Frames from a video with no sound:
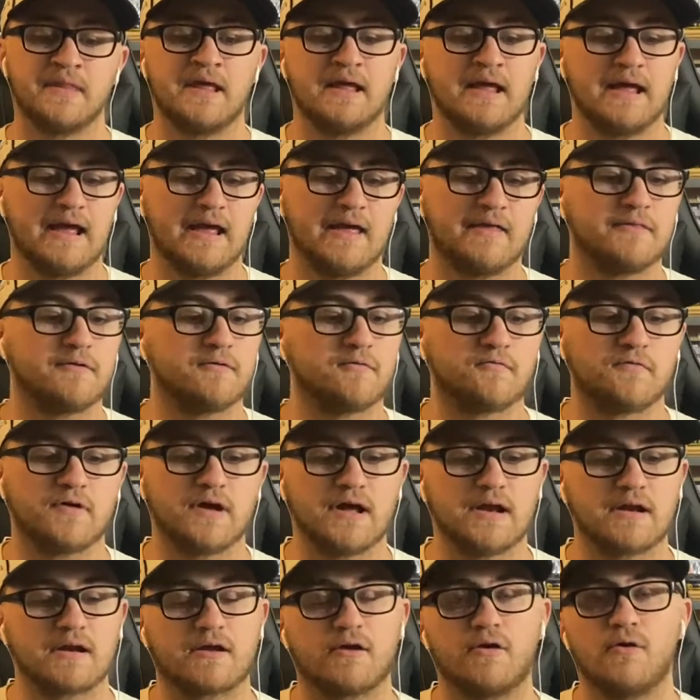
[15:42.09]
and the
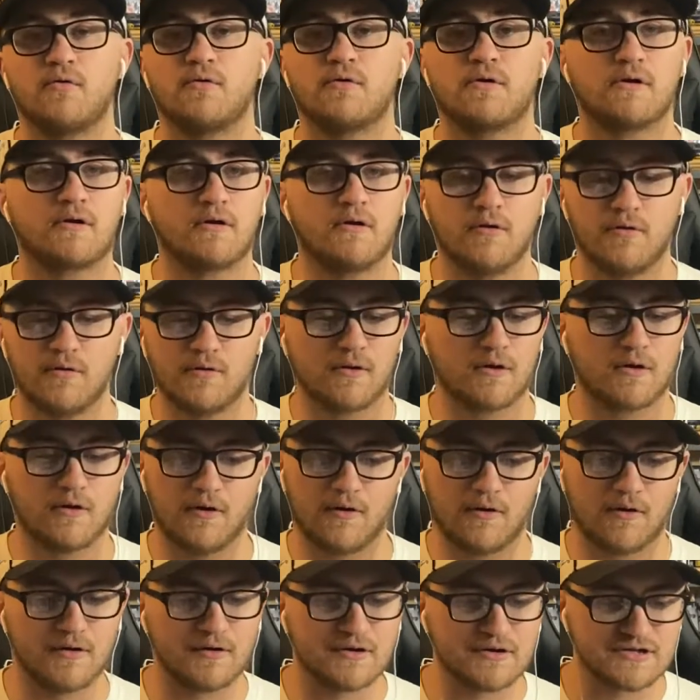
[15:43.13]
red Coca-Cola
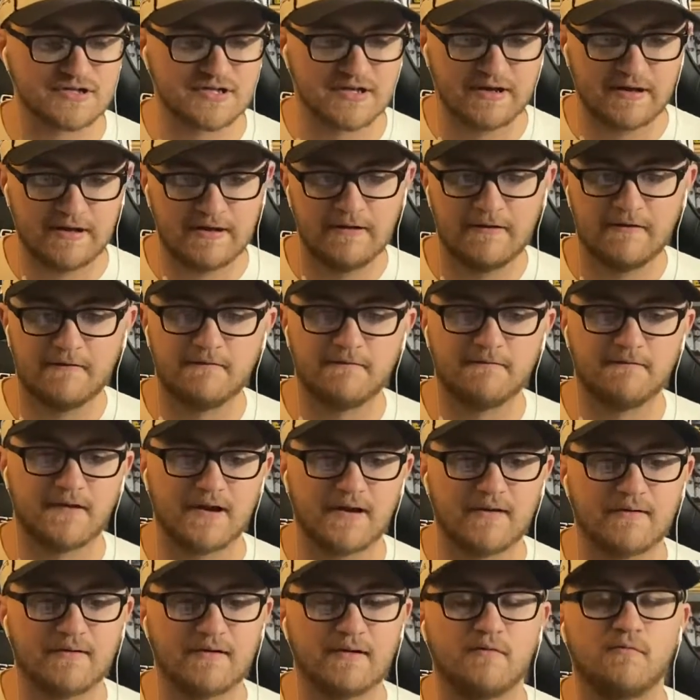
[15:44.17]
cars,
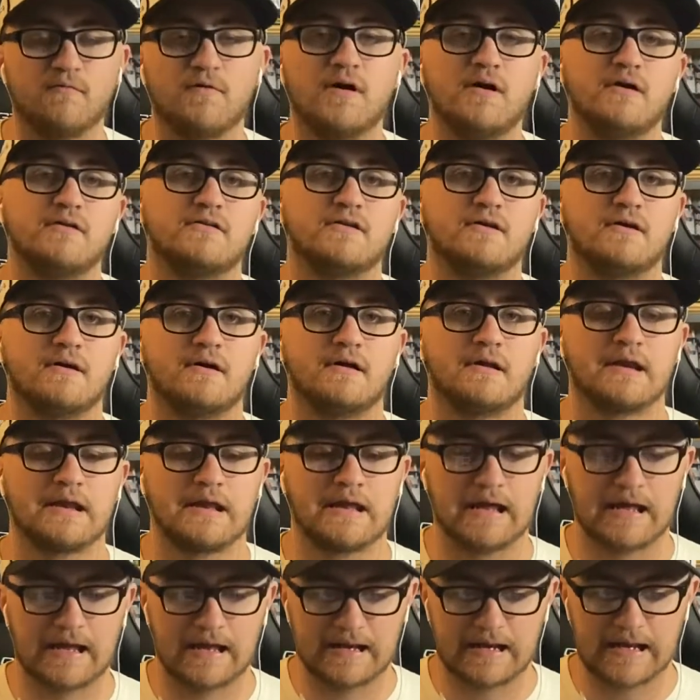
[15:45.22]
very well done
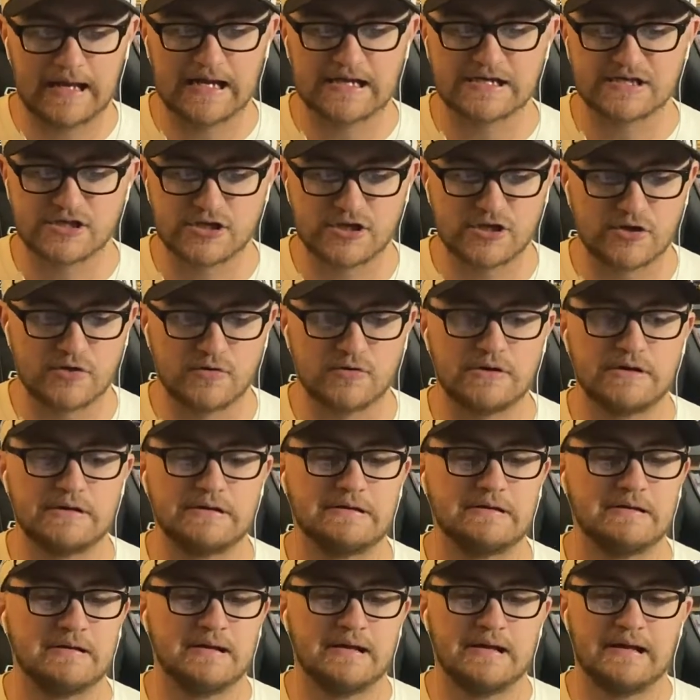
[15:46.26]
and
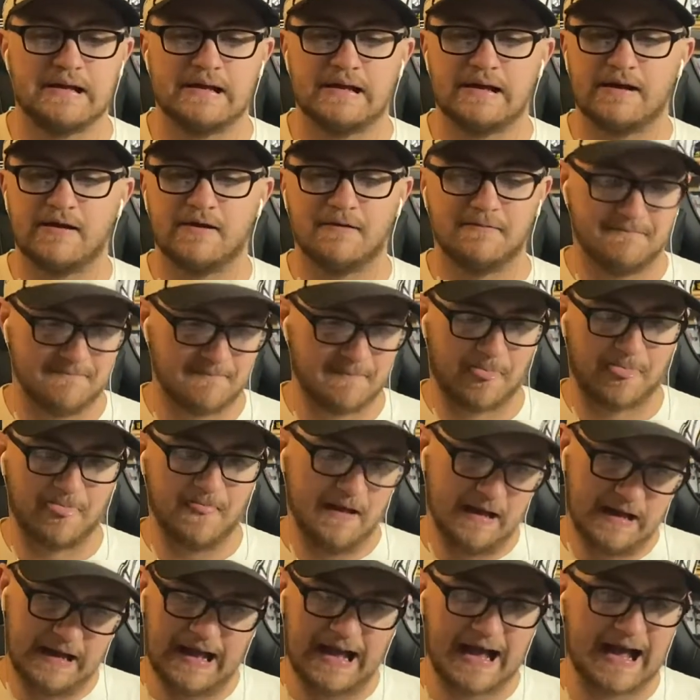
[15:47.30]
executed.
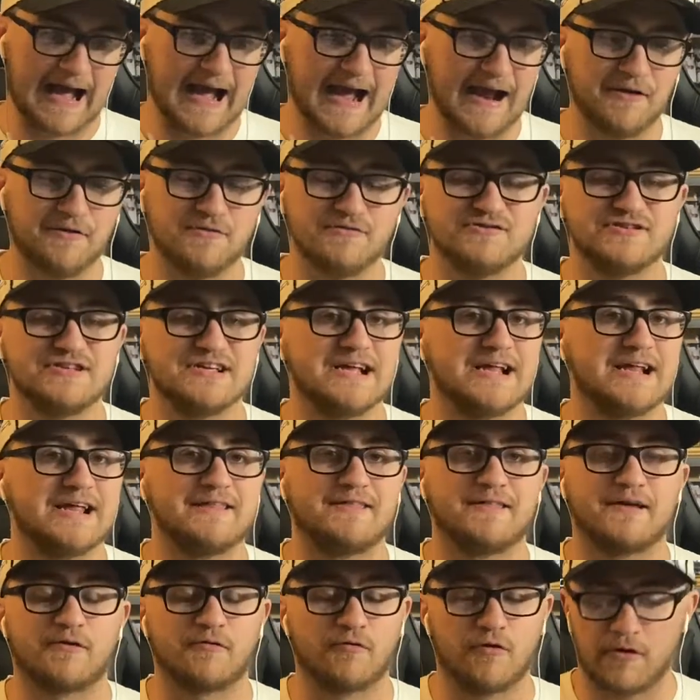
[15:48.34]
I don't see
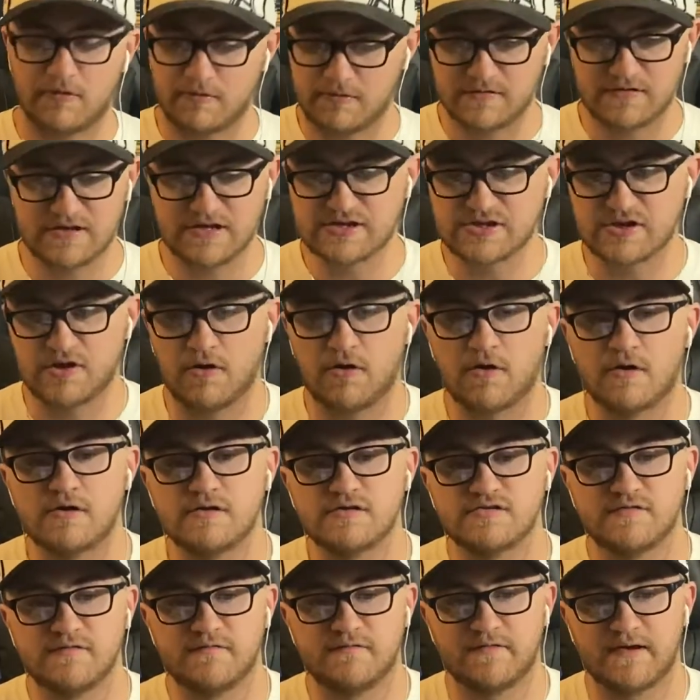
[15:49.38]
anything wrong with these
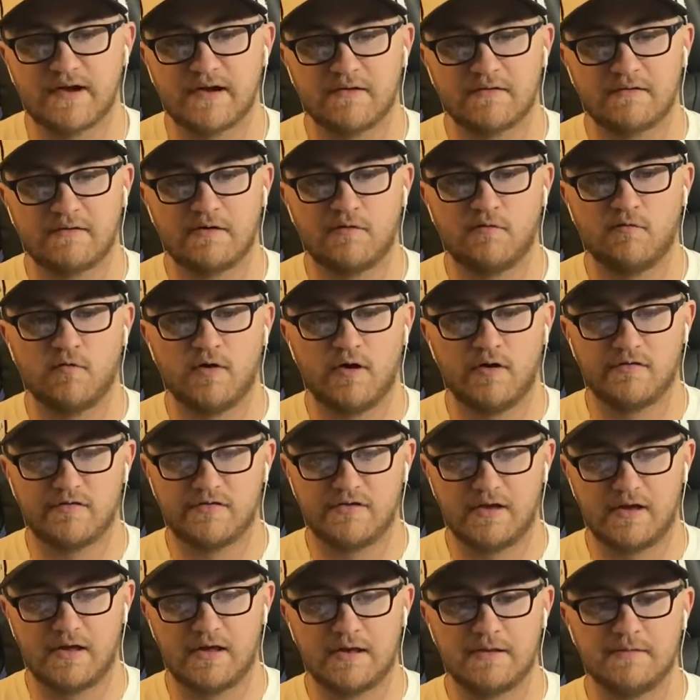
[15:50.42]
cars. Very well
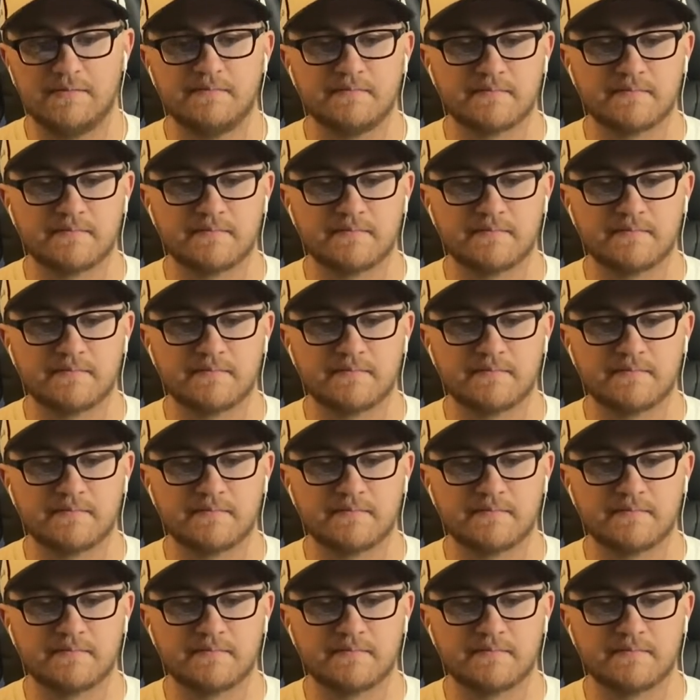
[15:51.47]
done.